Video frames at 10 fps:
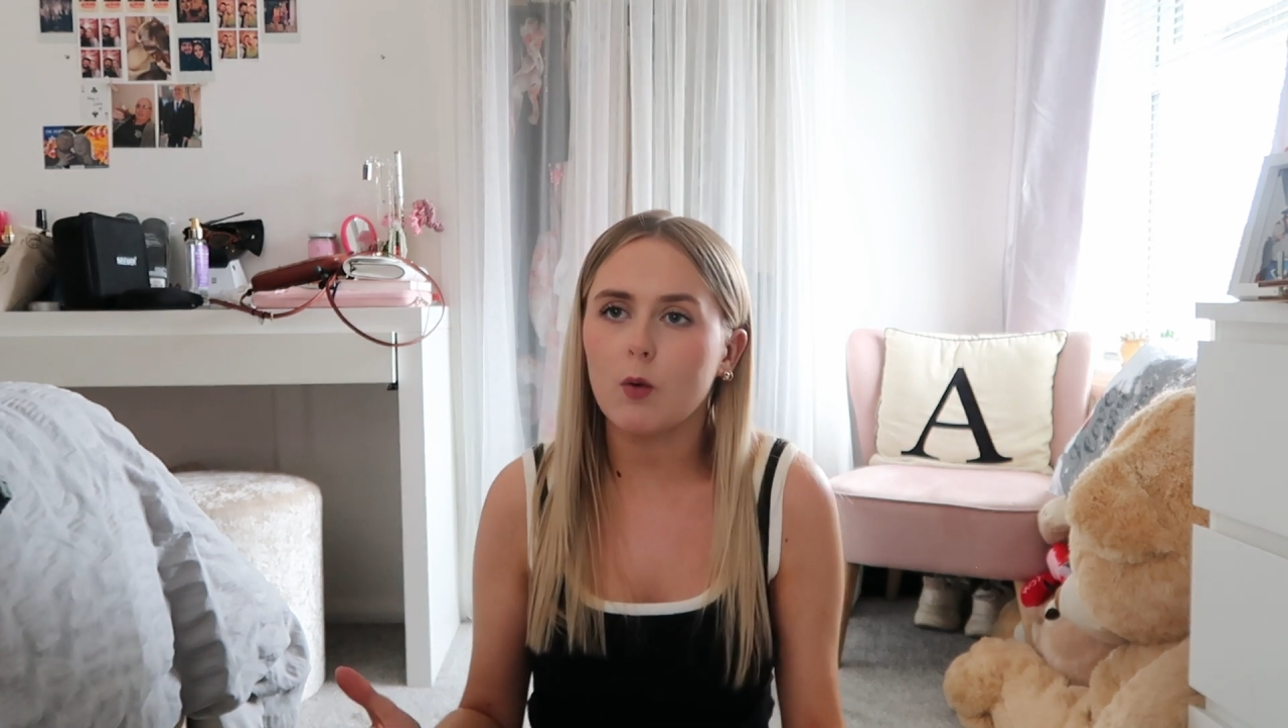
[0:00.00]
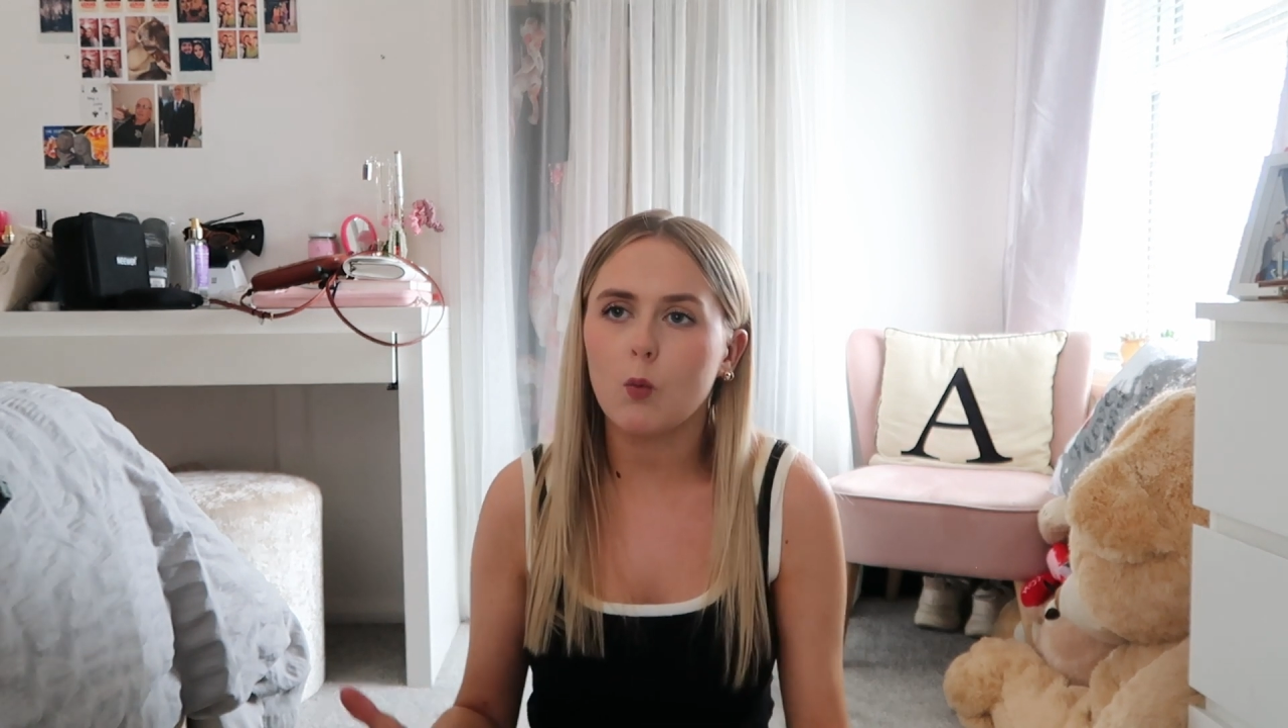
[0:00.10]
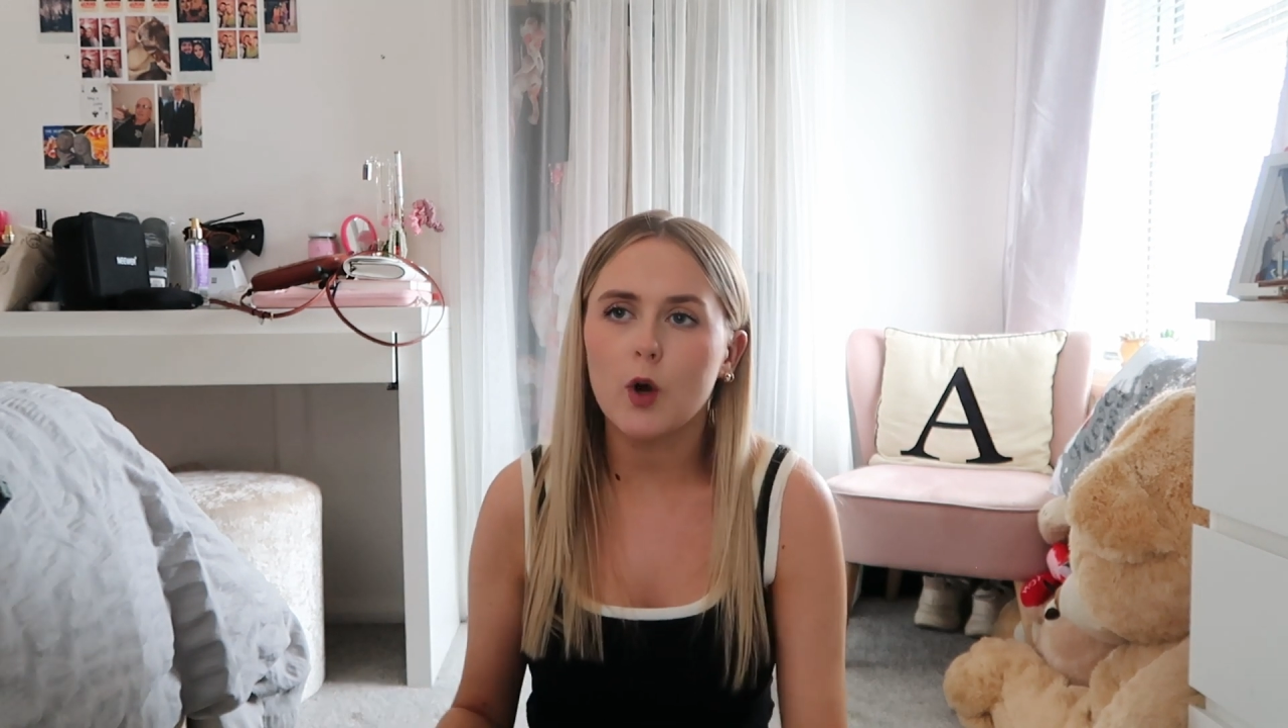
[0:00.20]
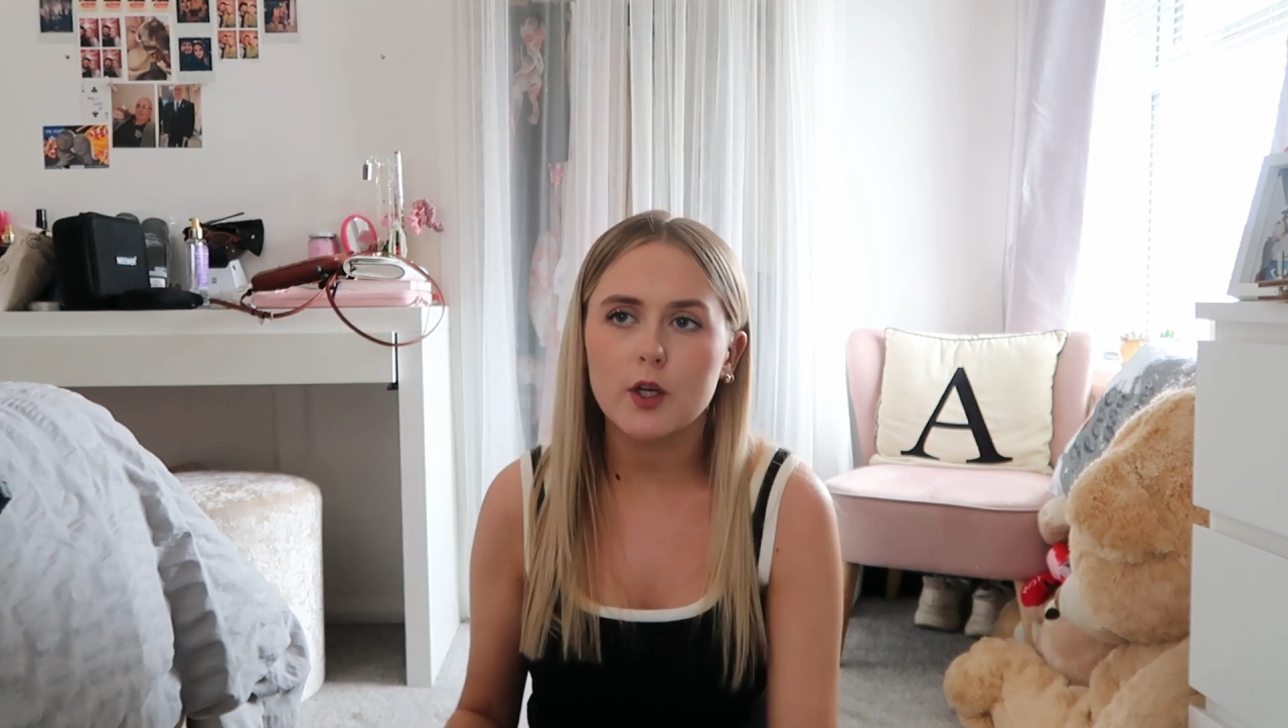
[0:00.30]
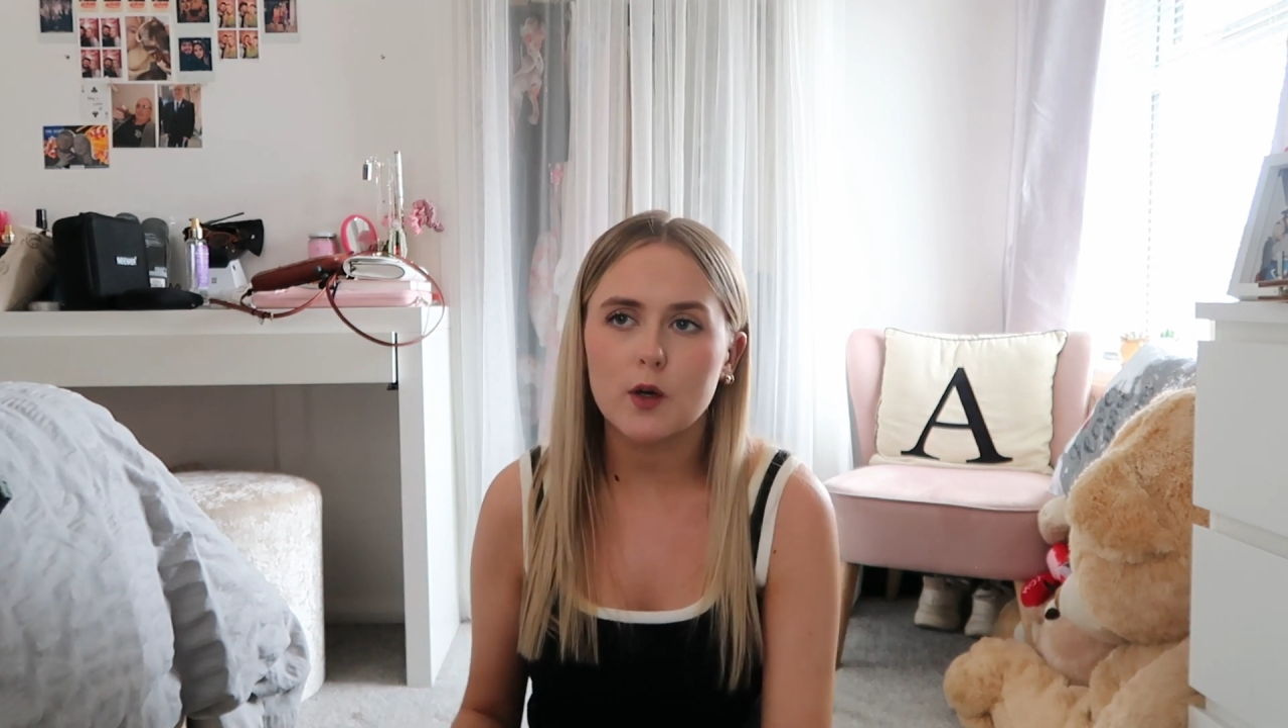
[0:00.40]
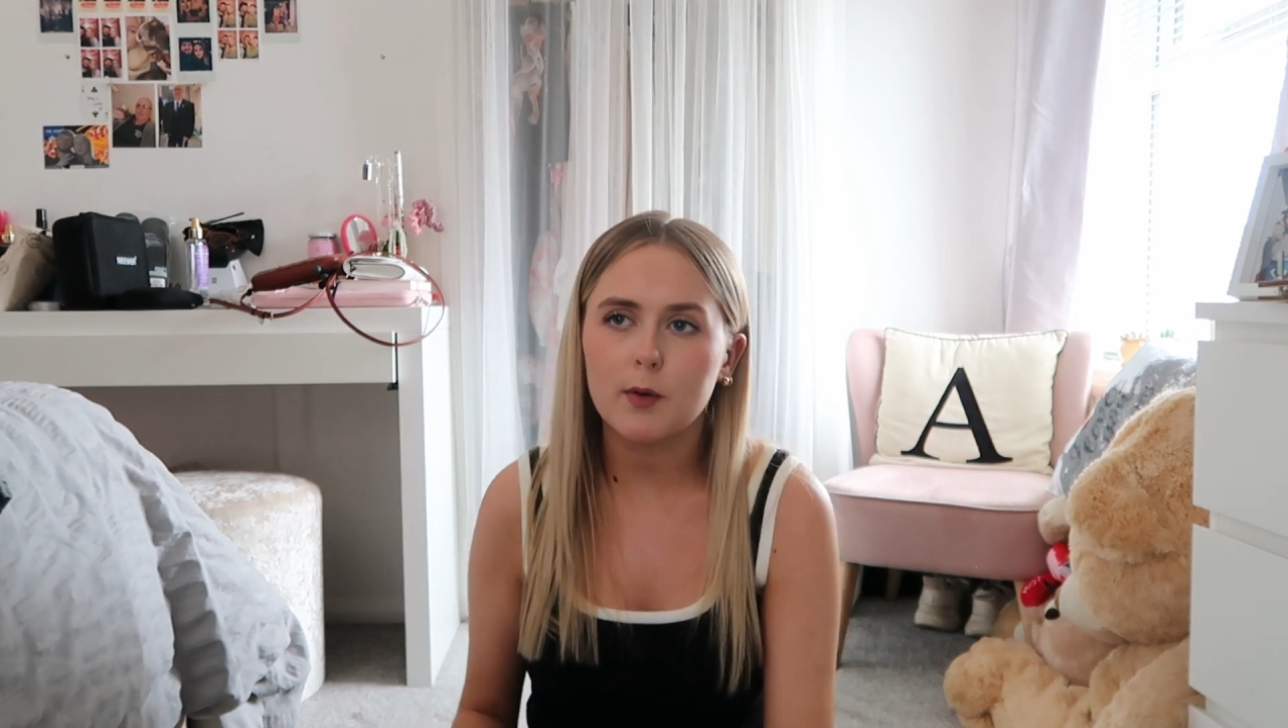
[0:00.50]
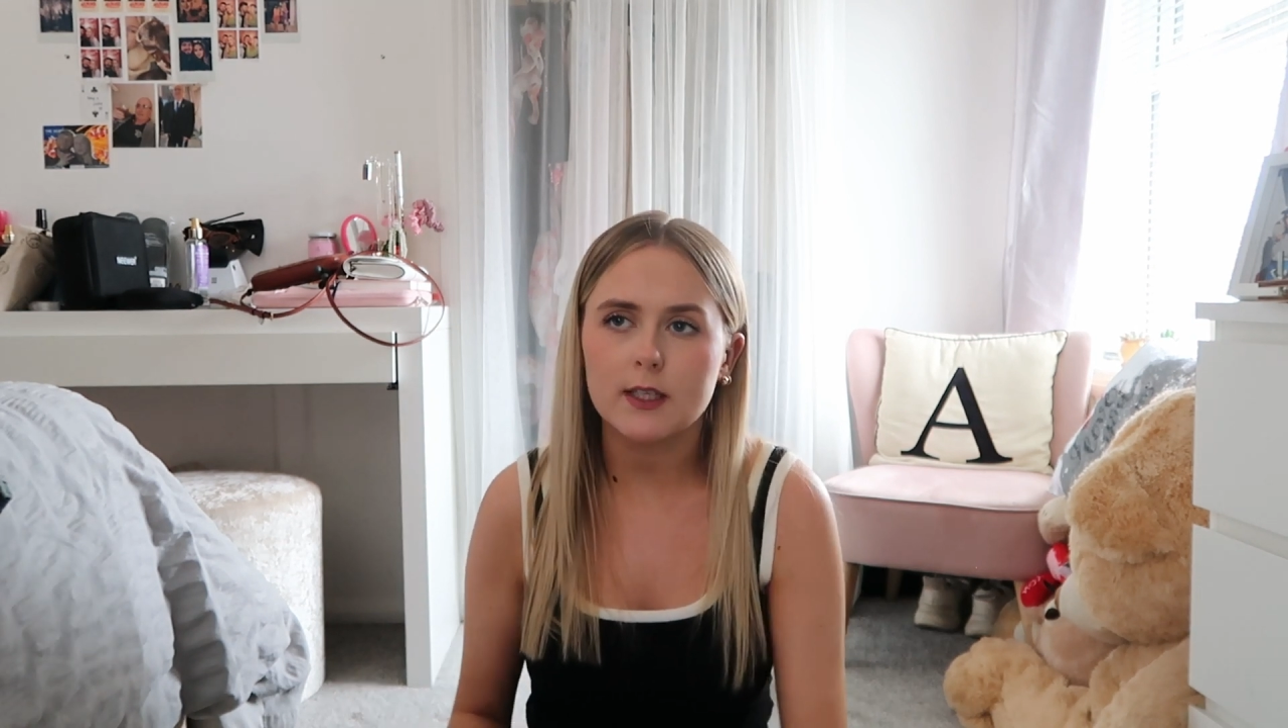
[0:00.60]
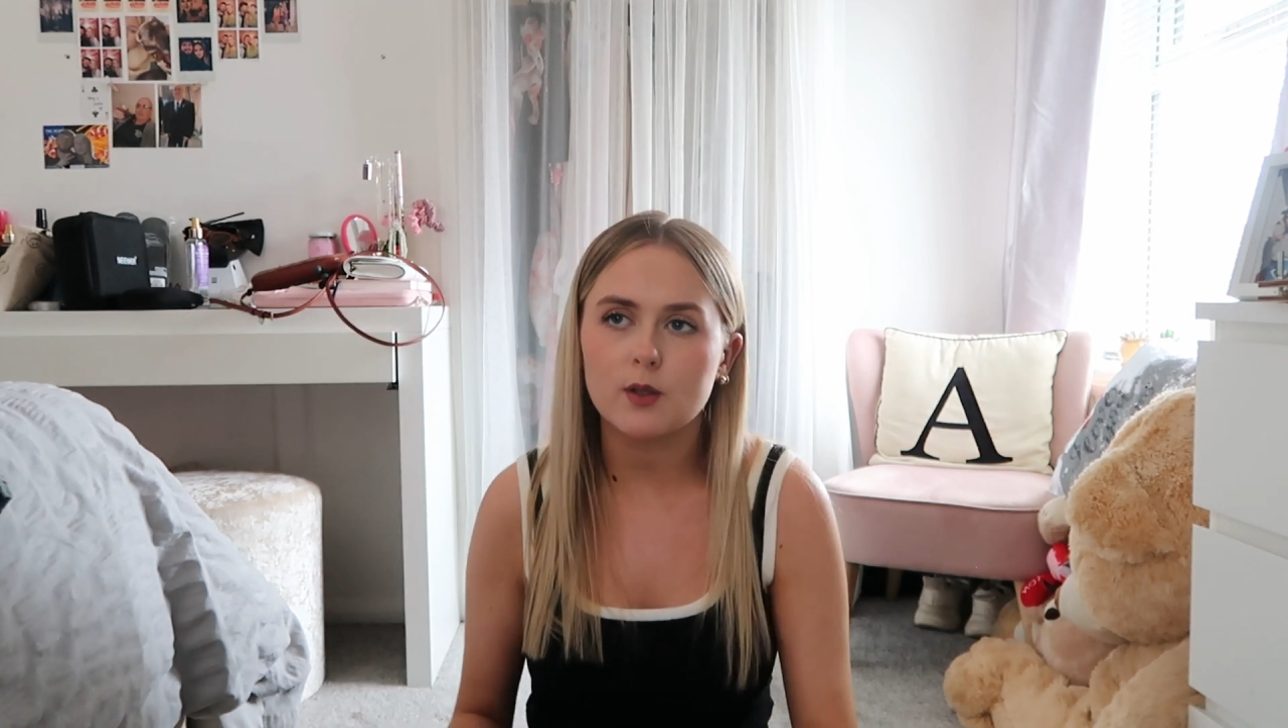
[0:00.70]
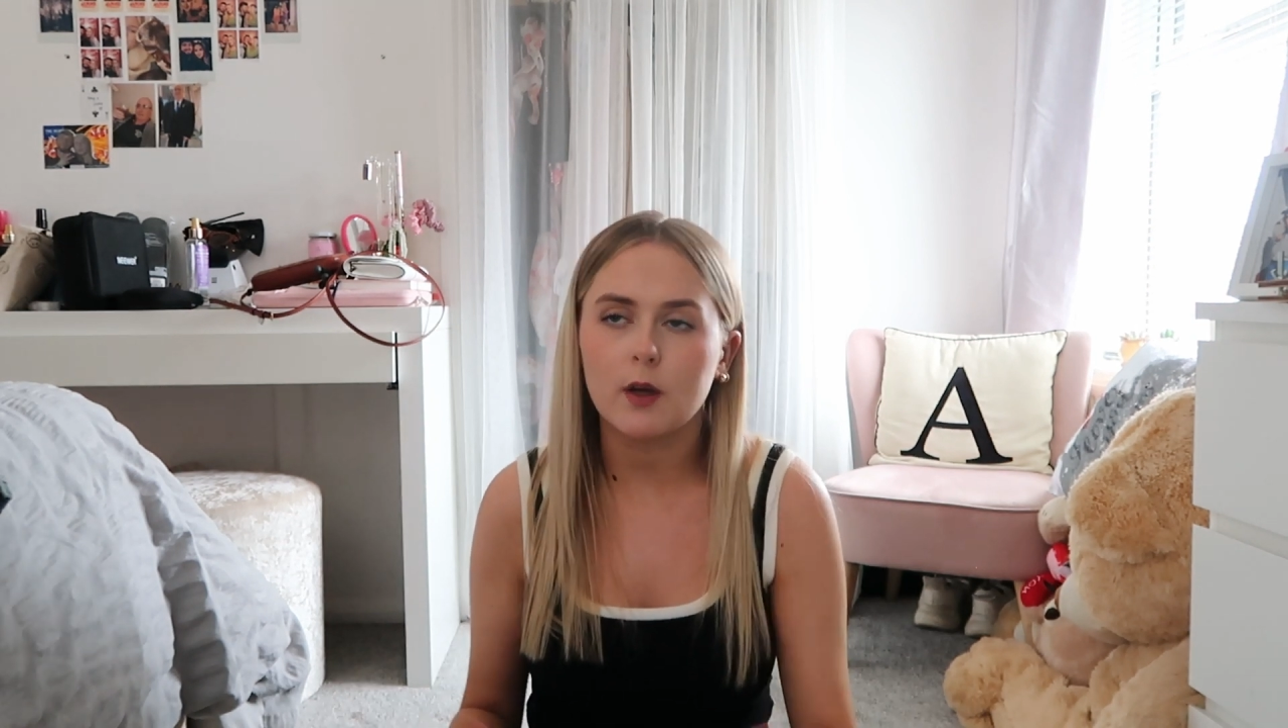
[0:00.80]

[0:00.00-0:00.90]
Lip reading: what your body's